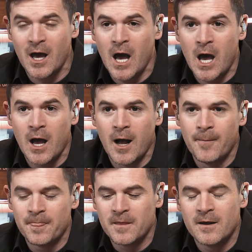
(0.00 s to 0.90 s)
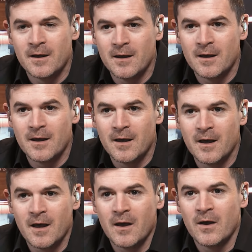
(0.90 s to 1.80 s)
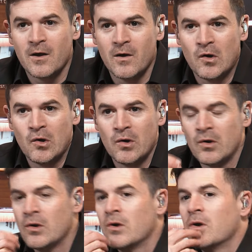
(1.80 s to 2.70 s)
I think, I think you nailed it. I mean, I'm, I'm,